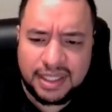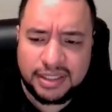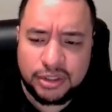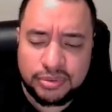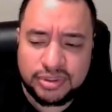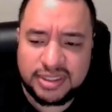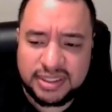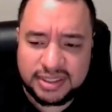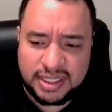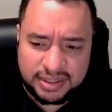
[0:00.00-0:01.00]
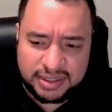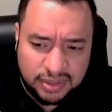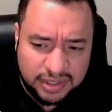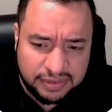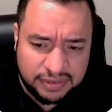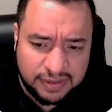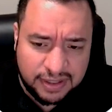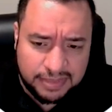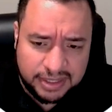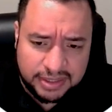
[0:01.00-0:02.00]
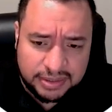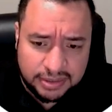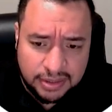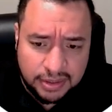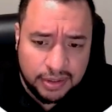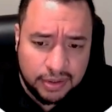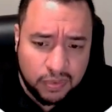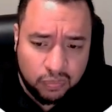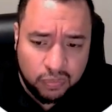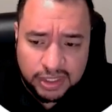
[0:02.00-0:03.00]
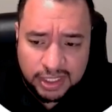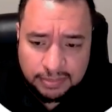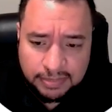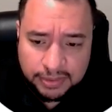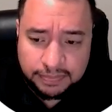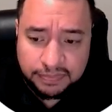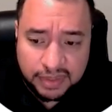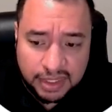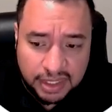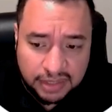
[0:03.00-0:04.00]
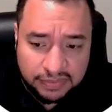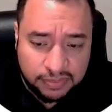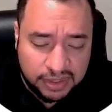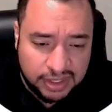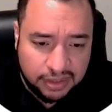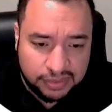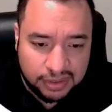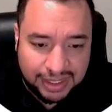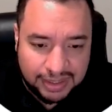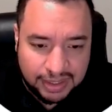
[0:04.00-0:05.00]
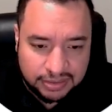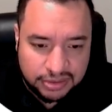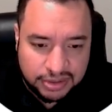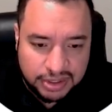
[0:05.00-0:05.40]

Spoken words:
and use these settings. So every 5 minutes, 1 email. Every 1 hour, I like to